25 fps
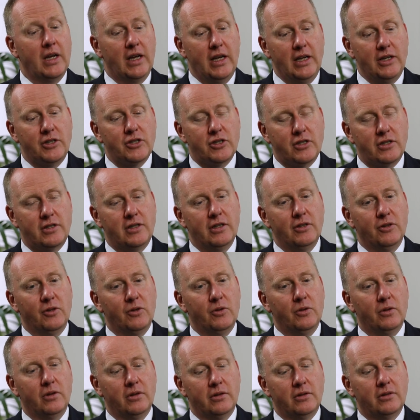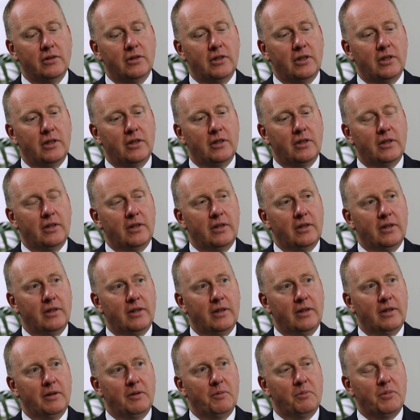is still
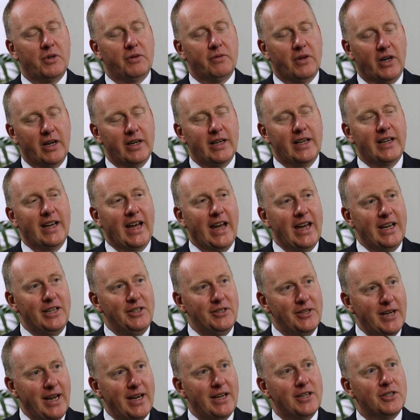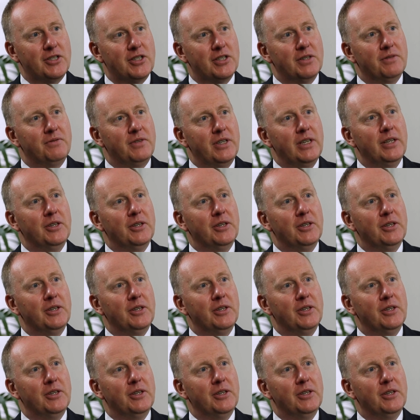providing a negative